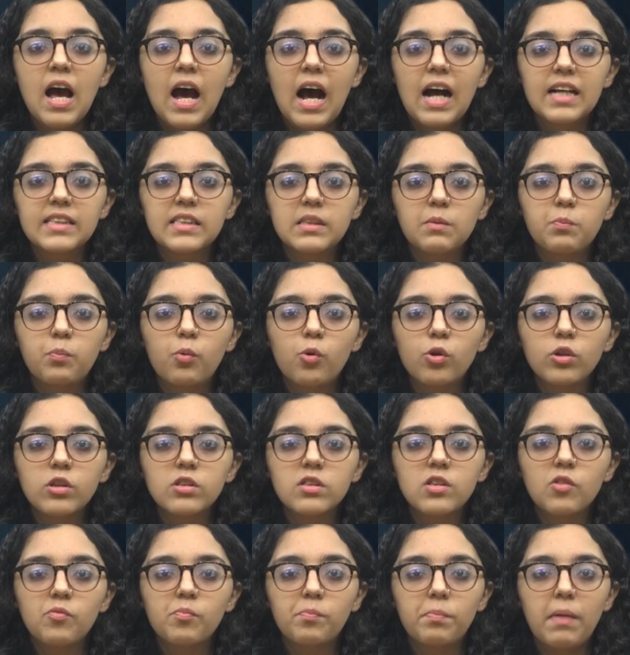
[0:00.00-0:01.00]
as
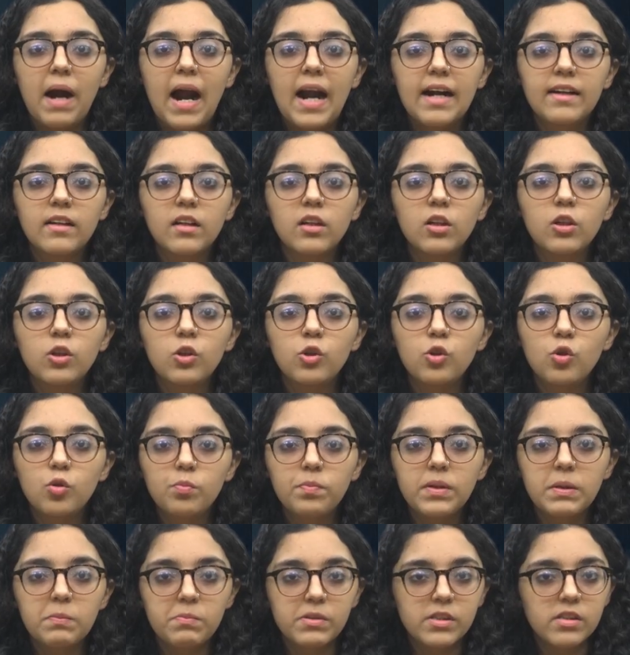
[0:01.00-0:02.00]
supporters of banned New
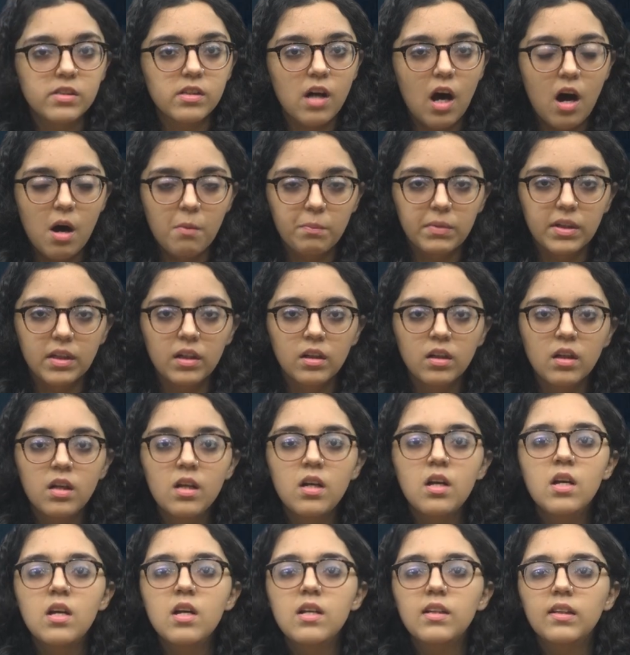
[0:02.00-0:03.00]
People's Army.
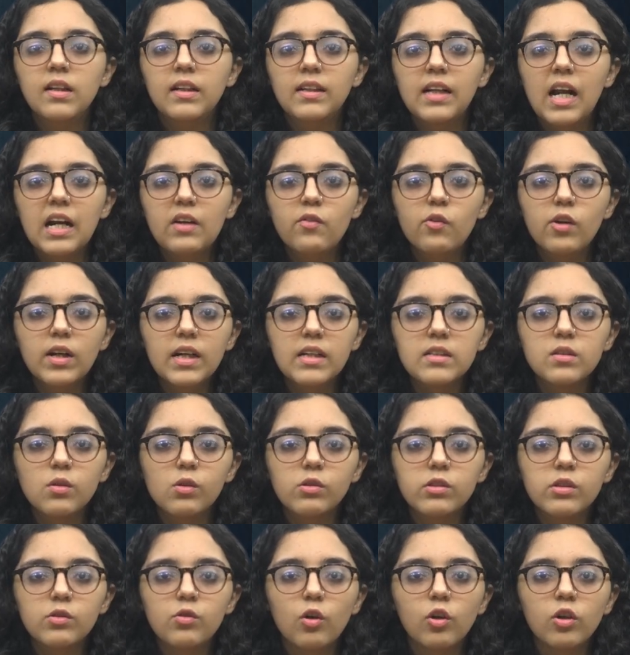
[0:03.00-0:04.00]
The network has
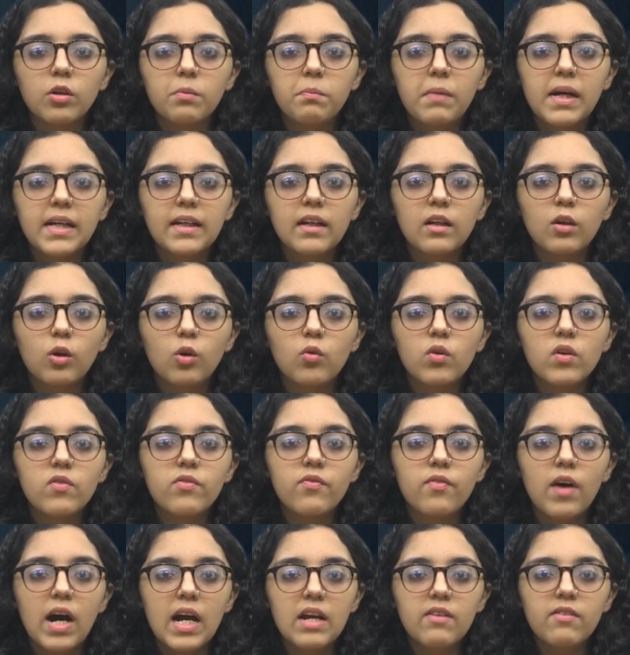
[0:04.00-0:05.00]
also documented over
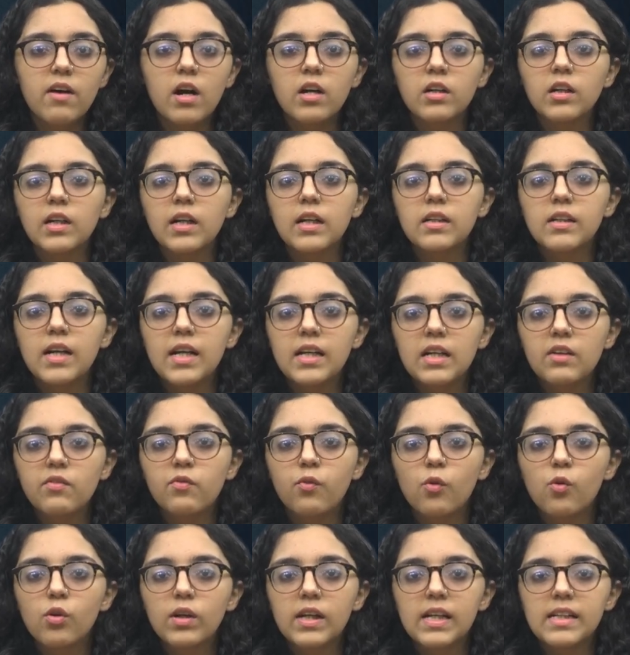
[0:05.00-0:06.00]

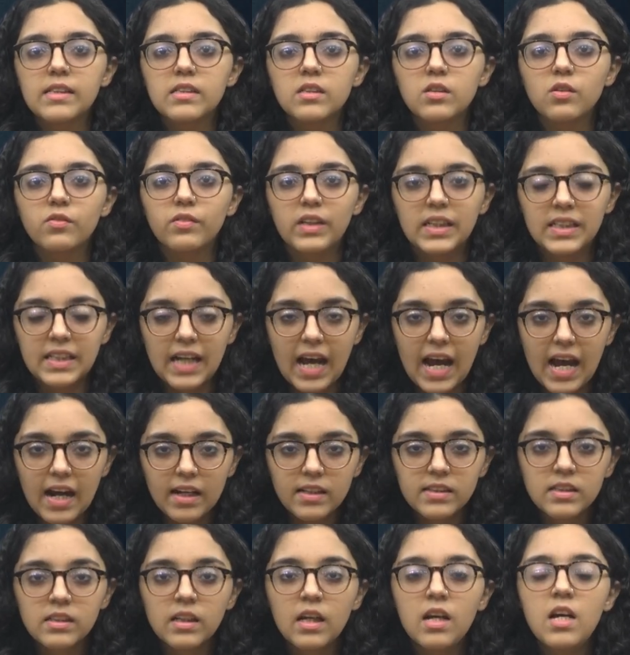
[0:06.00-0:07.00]
584 cases of
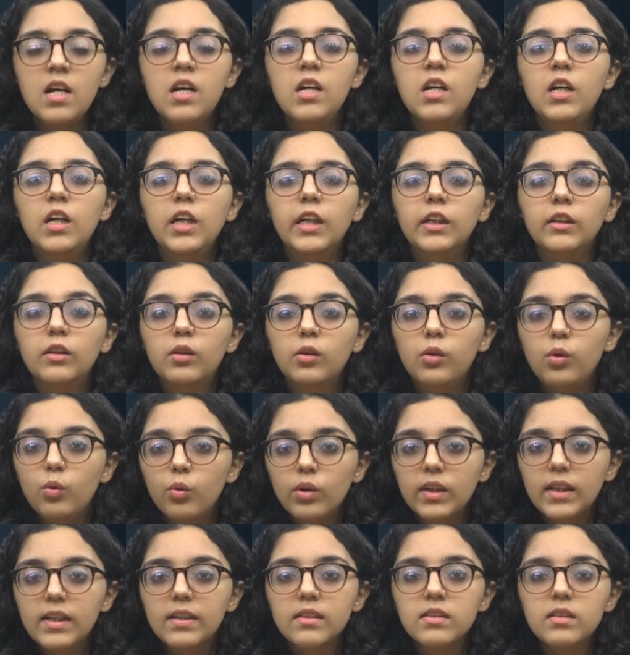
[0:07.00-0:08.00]
attacks,
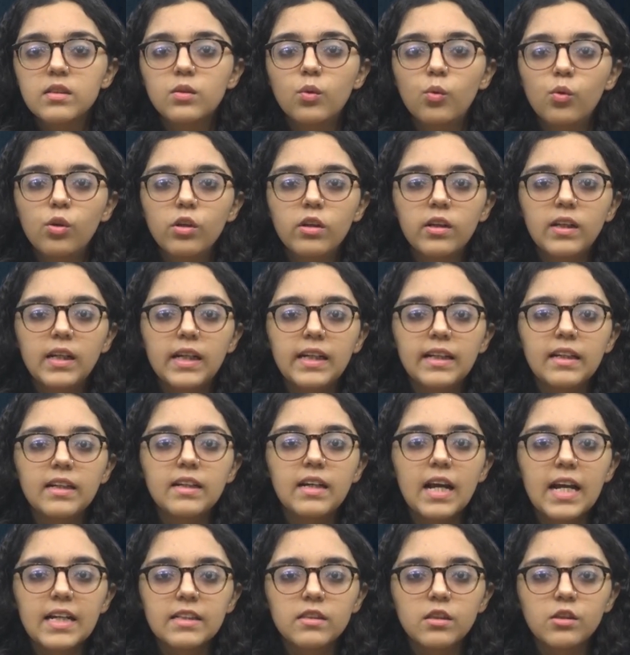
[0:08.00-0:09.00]
including
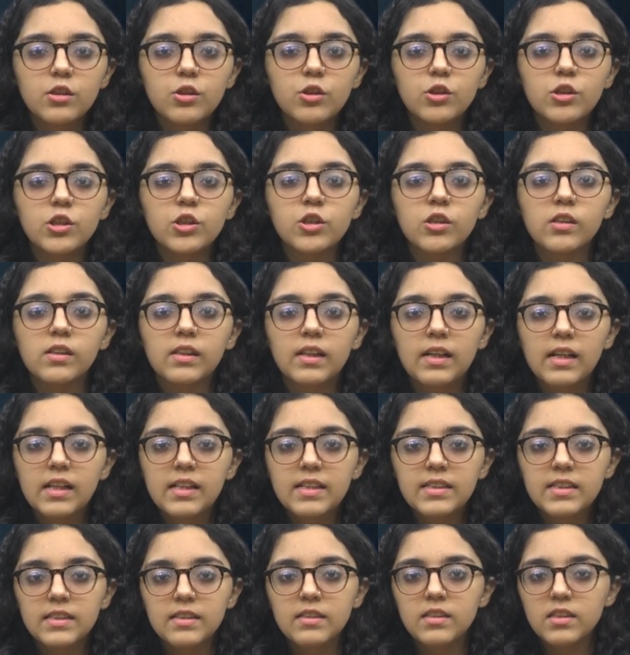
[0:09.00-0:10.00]
school-related extrajudicial
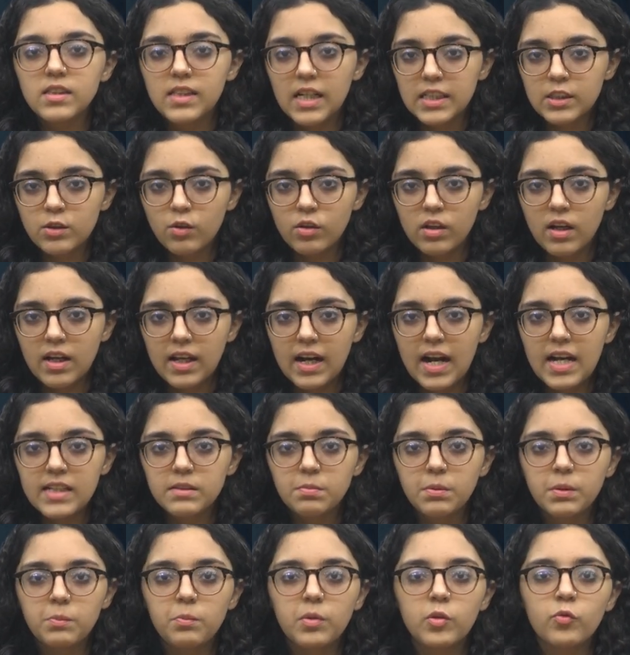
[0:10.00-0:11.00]
killings and sexual
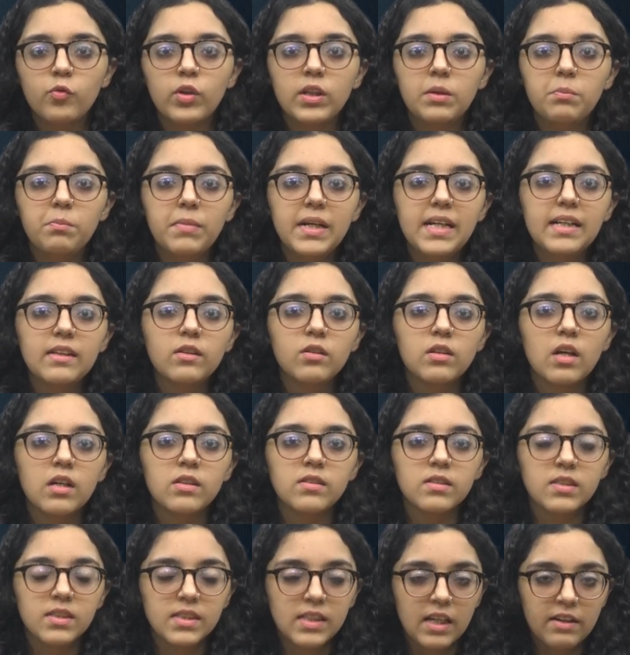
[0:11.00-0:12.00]
harassment between May
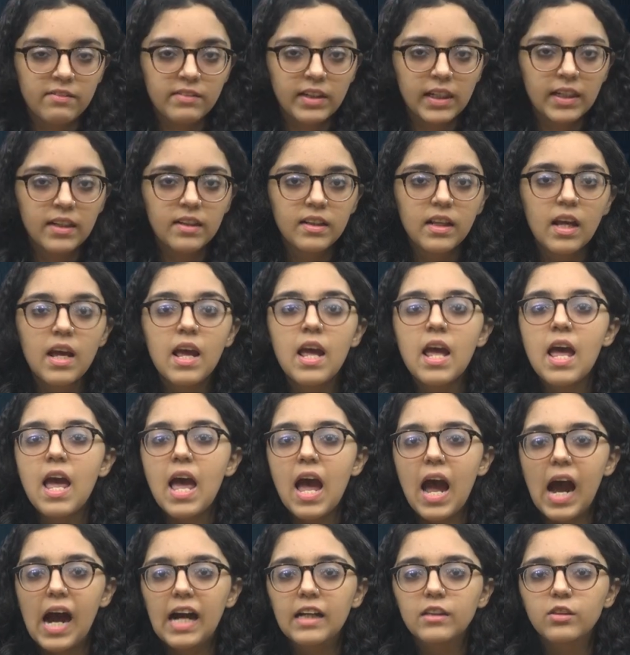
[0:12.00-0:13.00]
2017
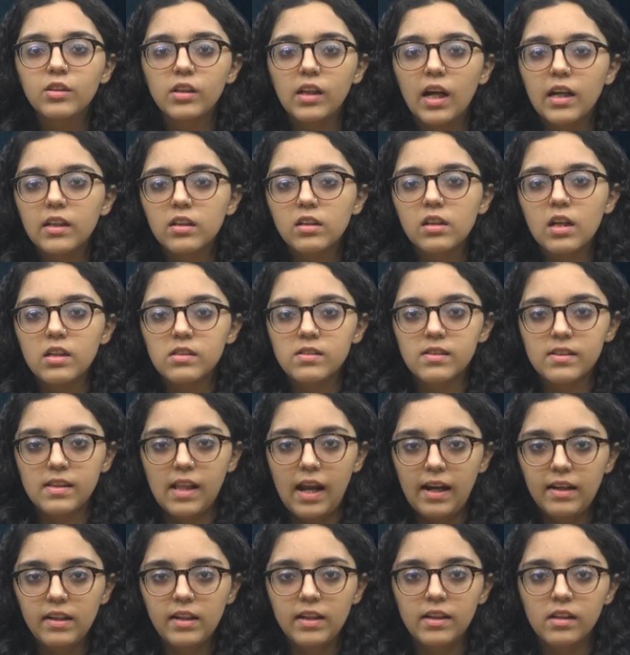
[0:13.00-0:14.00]
and July
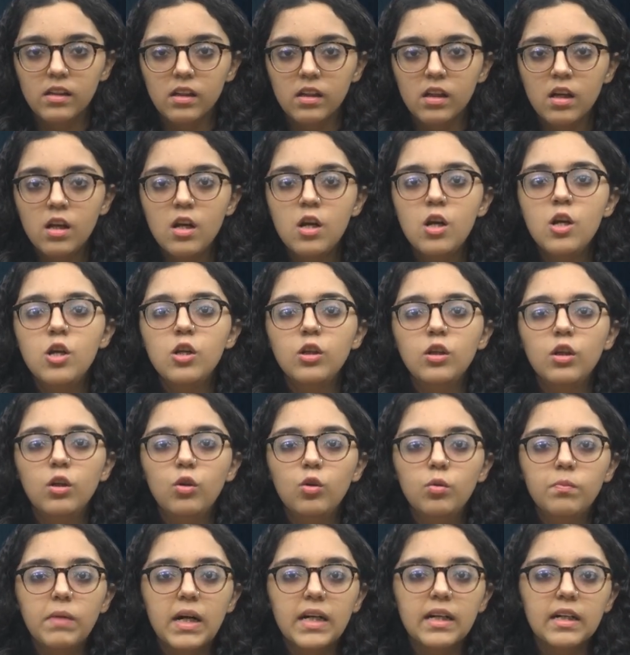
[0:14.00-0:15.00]
2019. The
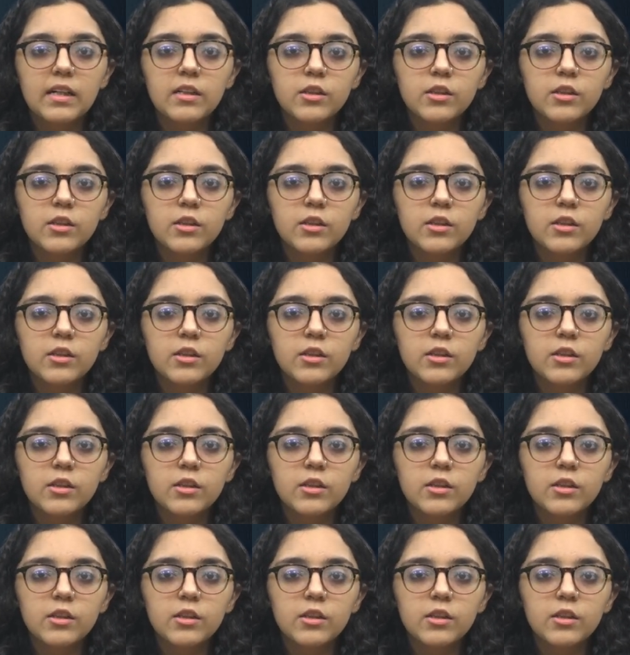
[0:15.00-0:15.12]
Lumad